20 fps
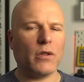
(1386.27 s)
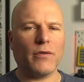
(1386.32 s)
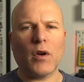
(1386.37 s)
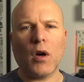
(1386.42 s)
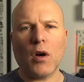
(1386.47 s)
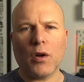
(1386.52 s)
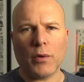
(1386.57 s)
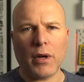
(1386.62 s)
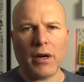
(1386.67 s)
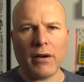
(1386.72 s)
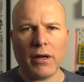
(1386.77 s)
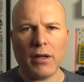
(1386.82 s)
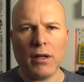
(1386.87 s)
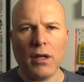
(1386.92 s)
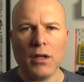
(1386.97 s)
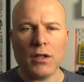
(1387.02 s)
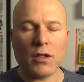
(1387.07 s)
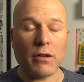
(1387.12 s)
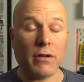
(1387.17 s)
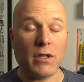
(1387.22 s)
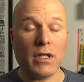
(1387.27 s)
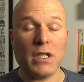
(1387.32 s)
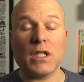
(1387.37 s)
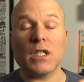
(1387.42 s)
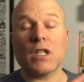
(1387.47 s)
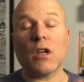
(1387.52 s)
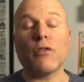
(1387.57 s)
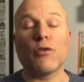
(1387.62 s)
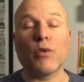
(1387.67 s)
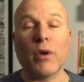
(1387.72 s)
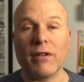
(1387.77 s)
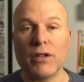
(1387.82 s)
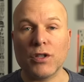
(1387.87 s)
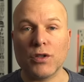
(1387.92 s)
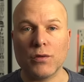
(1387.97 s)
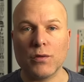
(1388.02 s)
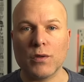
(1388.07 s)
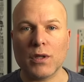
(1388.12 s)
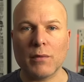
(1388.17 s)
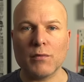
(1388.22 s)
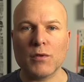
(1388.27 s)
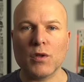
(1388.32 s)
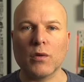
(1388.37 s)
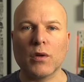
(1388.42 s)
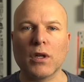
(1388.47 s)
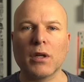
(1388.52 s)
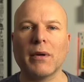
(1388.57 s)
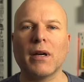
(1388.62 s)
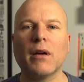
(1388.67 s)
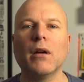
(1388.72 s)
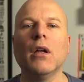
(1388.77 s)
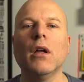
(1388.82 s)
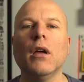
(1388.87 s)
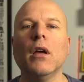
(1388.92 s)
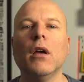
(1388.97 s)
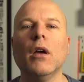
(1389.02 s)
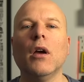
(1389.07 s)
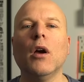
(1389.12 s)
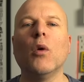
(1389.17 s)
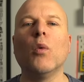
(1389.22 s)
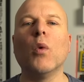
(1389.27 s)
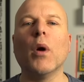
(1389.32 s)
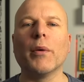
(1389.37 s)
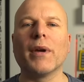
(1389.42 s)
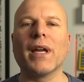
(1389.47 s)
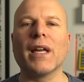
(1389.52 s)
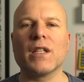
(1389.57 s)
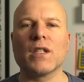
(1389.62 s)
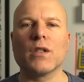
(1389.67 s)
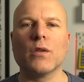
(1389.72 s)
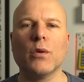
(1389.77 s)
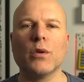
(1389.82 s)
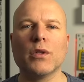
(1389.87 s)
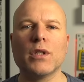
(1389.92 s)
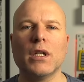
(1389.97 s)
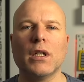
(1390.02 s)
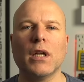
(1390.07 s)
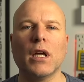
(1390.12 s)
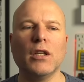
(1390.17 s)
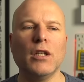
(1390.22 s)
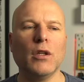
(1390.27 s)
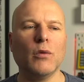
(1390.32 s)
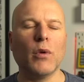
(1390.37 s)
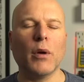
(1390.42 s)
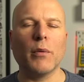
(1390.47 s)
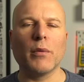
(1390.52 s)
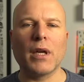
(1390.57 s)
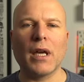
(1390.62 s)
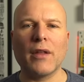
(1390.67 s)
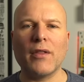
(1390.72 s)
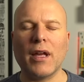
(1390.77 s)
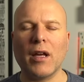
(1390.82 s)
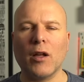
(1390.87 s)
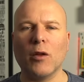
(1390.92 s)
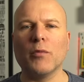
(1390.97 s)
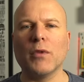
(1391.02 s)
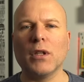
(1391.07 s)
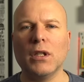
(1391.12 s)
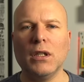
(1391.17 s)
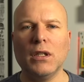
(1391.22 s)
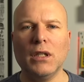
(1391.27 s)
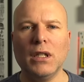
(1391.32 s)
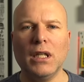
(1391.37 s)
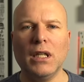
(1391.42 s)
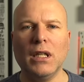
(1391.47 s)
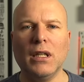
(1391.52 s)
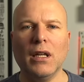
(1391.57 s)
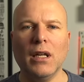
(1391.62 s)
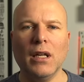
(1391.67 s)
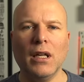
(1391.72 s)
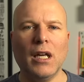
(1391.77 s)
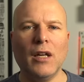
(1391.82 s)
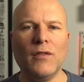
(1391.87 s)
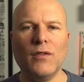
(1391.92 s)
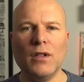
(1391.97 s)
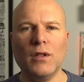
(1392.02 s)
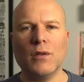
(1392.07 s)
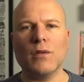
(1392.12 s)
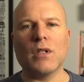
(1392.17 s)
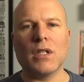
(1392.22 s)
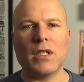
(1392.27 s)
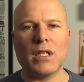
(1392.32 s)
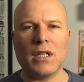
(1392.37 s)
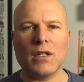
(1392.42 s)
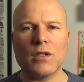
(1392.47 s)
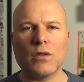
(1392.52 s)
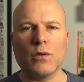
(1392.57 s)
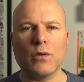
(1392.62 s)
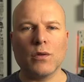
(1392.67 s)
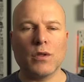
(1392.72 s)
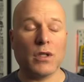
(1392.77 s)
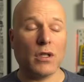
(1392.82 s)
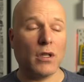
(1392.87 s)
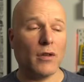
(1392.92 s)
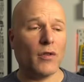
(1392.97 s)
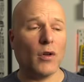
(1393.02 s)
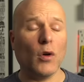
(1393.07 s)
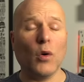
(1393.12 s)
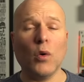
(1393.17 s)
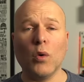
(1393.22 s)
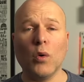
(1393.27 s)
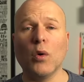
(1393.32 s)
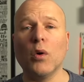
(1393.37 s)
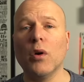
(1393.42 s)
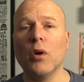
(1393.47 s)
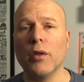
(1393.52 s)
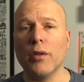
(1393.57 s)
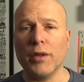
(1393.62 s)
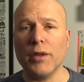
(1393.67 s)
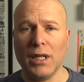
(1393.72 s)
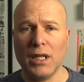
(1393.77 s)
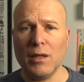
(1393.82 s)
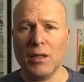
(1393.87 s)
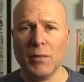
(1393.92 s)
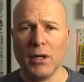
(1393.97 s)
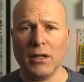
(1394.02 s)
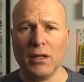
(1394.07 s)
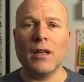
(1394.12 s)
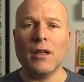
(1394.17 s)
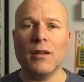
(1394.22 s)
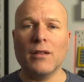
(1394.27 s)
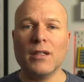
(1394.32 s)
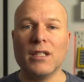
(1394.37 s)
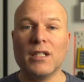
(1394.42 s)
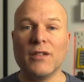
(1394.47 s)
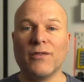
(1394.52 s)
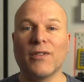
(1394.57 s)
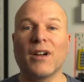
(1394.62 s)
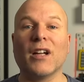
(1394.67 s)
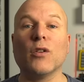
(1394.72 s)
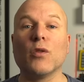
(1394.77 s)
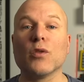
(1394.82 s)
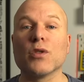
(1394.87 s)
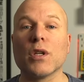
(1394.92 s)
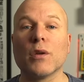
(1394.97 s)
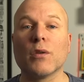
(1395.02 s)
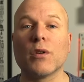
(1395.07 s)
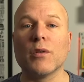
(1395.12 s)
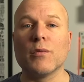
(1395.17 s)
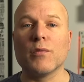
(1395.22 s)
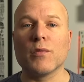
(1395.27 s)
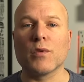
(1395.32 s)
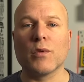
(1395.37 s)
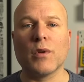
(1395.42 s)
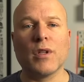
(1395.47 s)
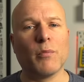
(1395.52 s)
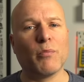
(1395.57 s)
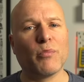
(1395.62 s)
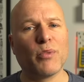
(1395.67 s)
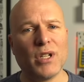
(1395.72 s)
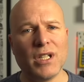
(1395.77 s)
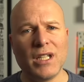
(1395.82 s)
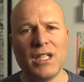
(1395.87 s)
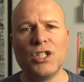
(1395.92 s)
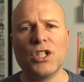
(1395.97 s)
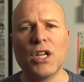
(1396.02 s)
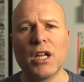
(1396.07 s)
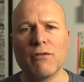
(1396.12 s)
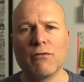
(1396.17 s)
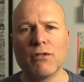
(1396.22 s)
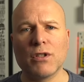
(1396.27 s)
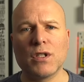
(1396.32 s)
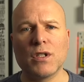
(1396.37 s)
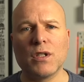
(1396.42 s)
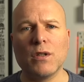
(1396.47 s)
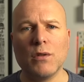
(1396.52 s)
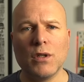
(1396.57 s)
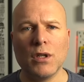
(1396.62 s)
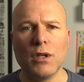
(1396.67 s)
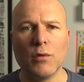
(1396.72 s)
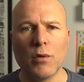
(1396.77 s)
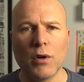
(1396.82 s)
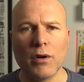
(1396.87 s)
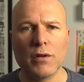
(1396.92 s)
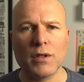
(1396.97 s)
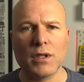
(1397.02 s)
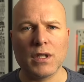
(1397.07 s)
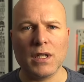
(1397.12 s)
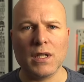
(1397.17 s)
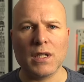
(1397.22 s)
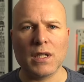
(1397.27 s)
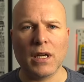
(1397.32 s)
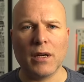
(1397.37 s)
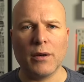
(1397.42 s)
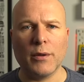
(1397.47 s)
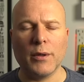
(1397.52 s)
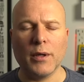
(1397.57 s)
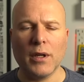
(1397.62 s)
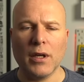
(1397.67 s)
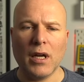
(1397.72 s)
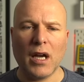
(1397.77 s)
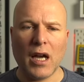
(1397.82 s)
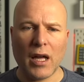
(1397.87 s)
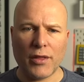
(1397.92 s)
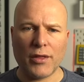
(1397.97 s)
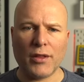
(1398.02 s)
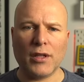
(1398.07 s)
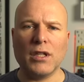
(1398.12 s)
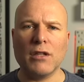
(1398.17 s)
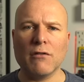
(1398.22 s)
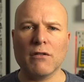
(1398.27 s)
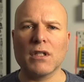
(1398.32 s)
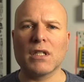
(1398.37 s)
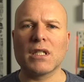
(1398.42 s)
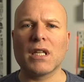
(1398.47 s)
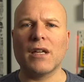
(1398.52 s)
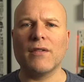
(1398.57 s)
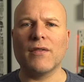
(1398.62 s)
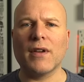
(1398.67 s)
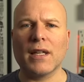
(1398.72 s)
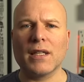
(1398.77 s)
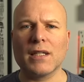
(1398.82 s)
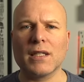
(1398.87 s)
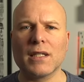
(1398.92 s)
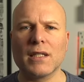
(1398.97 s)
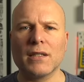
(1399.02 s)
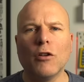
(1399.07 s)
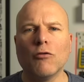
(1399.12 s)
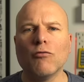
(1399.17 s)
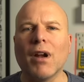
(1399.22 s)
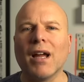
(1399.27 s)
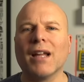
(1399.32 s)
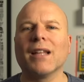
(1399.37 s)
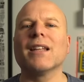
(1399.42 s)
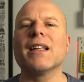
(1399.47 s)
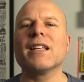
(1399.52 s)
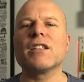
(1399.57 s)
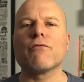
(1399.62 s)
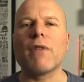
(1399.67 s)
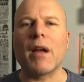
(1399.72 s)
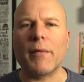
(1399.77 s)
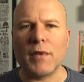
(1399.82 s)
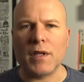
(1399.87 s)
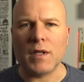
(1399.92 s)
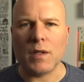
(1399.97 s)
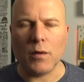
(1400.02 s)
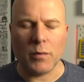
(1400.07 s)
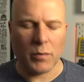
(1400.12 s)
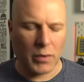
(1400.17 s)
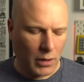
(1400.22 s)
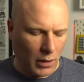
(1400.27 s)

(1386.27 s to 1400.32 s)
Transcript: of software issues I'm talking about won't get sorted, and you won't get the help that you need if you use the Discord server or the email. The Defy also comes with a pretty generous 2-year warranty, so I think you're in safe hands. Right, let's wrap this up.